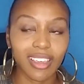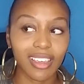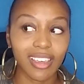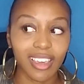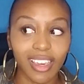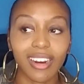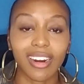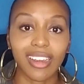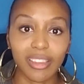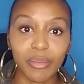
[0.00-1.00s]
here
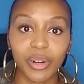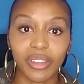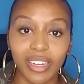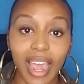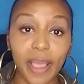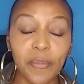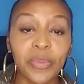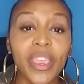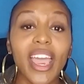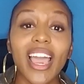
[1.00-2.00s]
in the middle of the night?
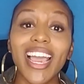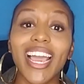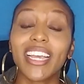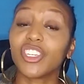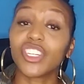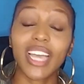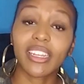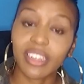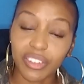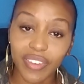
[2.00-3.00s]
And she
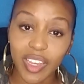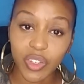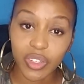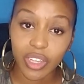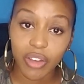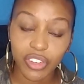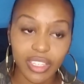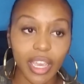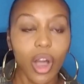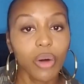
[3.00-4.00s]
identifies herself. She's
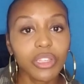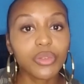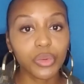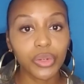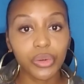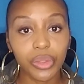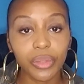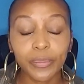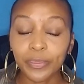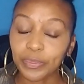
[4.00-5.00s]
like, oh, it's Ruth.
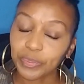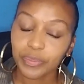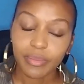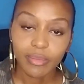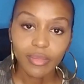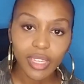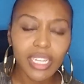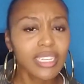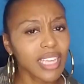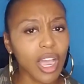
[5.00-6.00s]
And
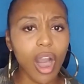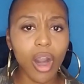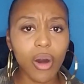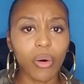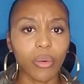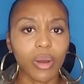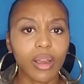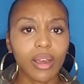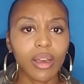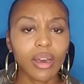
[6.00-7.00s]
he's like, oh,
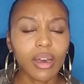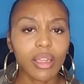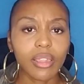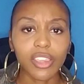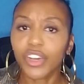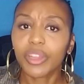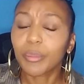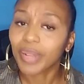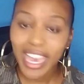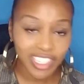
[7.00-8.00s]
you're the
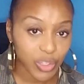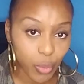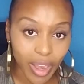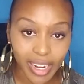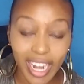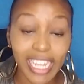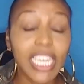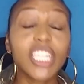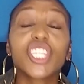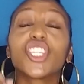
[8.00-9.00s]
blessed one. And
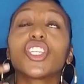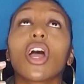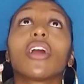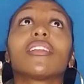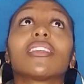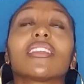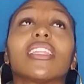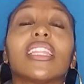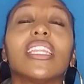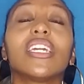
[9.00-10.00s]
he starts
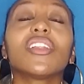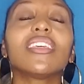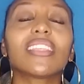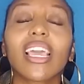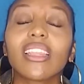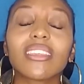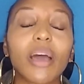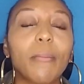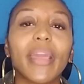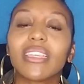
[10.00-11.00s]
literally saying this
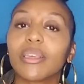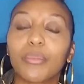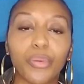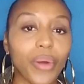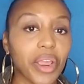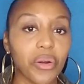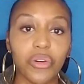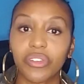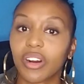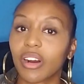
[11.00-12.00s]
amazing prayer
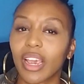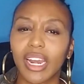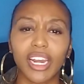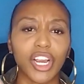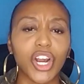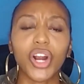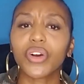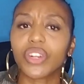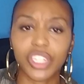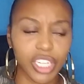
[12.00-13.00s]
over her and
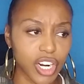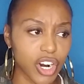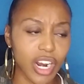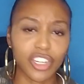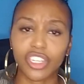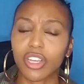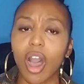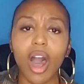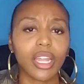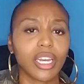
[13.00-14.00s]
encouraging her and just
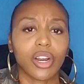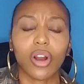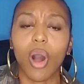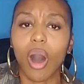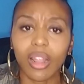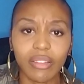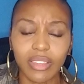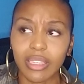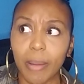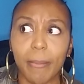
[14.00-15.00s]
calling her all of
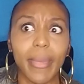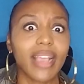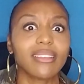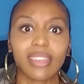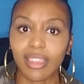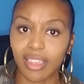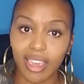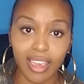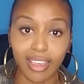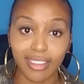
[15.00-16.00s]
these amazing
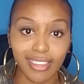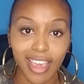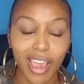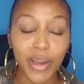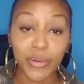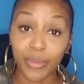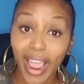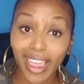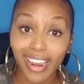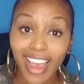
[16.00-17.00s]
things
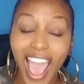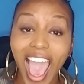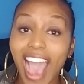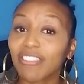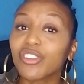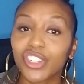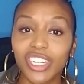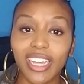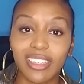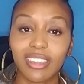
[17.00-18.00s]
right after
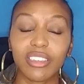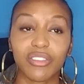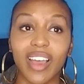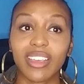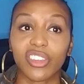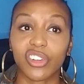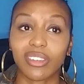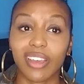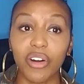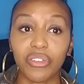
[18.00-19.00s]
she identifies
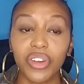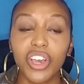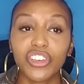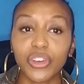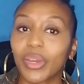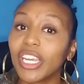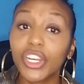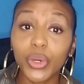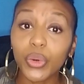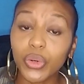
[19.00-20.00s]
herself. So he
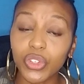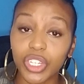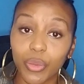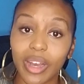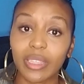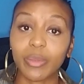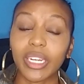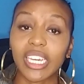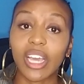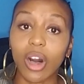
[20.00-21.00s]
knew who she was, but
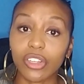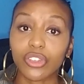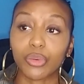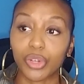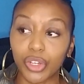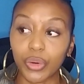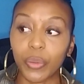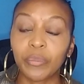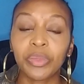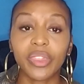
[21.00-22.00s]
he also
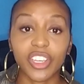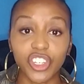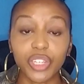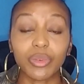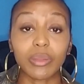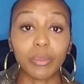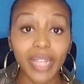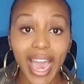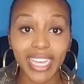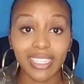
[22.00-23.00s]
knew that she was
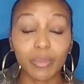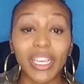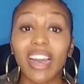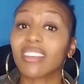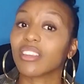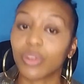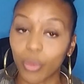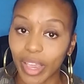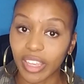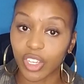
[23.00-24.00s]
blessed because of the
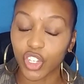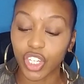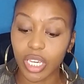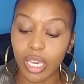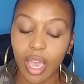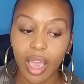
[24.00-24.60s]
way that she